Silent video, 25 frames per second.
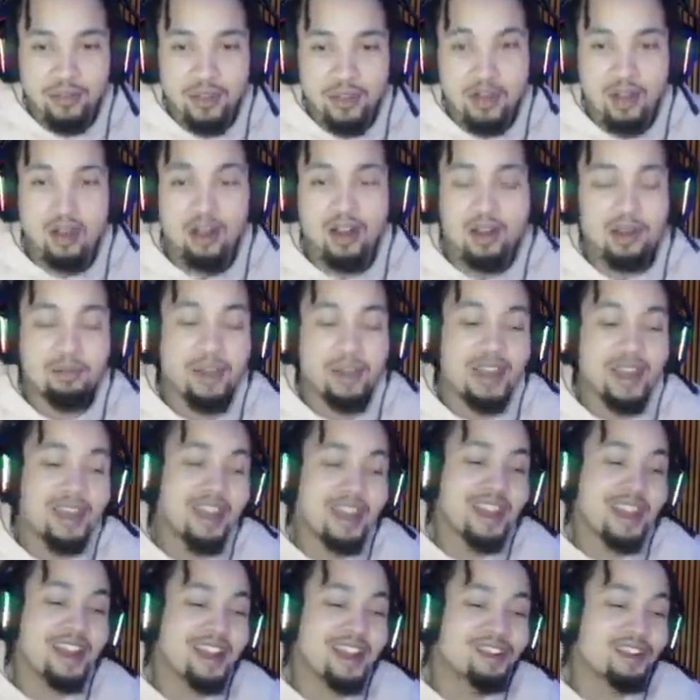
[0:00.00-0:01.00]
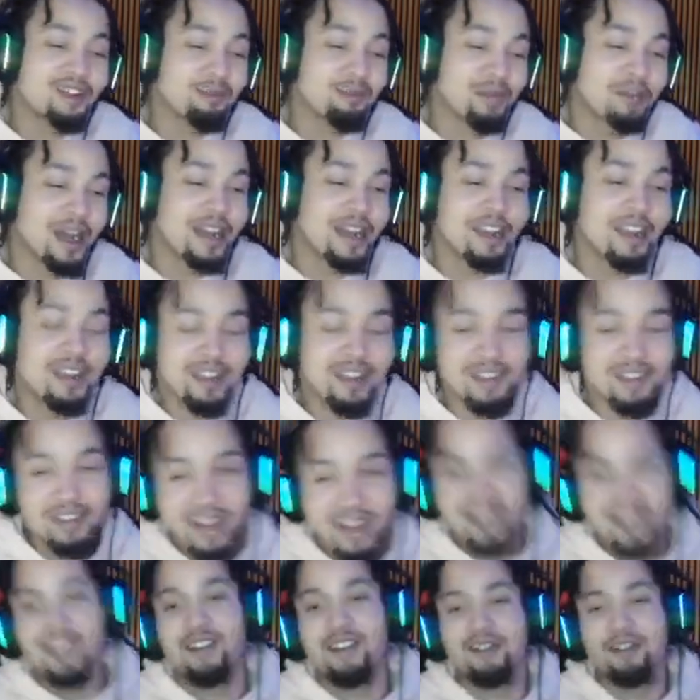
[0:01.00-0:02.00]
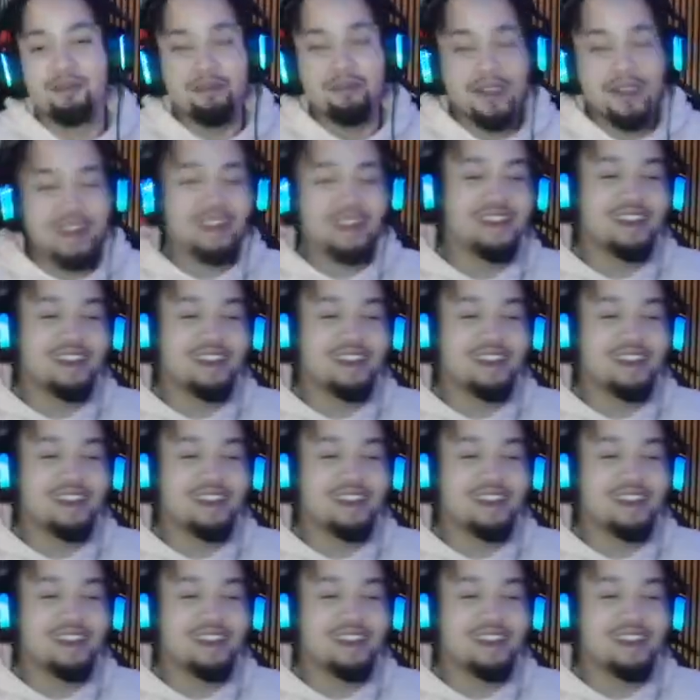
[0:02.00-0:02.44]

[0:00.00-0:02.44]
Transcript: Oh man, he ain't got no mic? Damn, man.